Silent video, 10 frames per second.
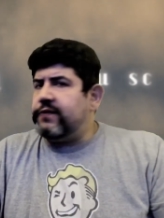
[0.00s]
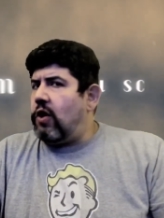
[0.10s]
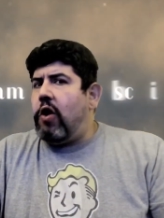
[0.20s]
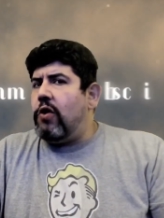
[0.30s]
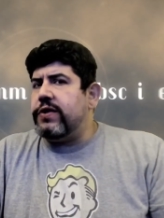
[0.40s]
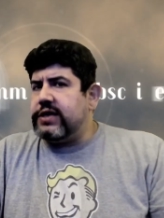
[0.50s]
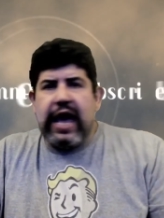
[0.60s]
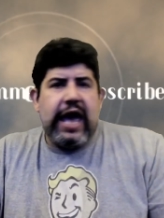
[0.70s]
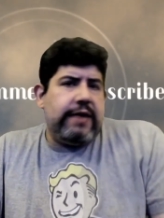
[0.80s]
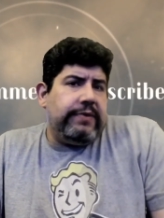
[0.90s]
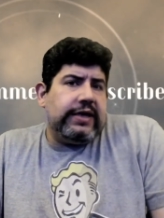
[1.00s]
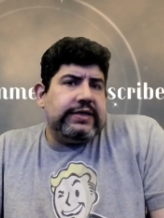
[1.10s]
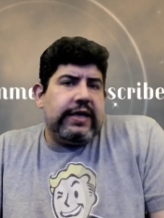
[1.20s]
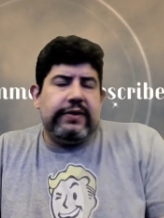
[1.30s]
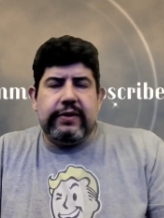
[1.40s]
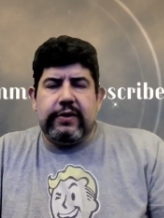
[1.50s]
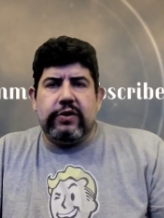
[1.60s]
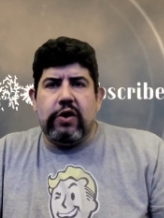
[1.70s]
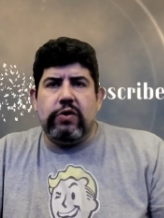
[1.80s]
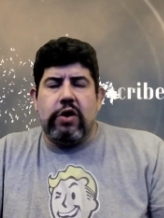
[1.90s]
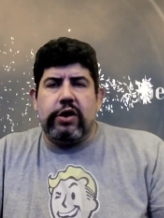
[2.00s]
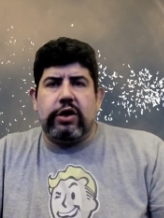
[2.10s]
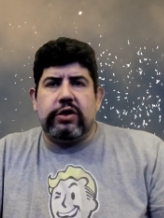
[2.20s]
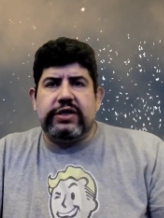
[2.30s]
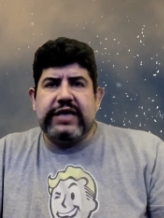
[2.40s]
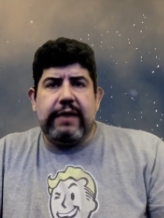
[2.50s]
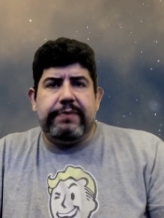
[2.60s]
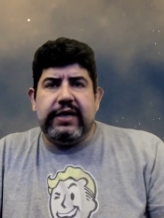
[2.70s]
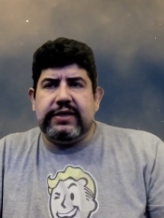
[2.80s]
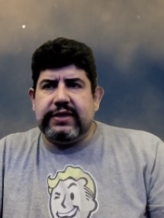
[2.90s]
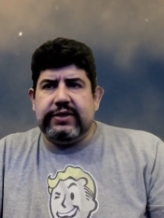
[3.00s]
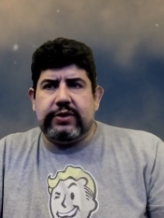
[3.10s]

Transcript: all the time, because then they're no longer set pieces.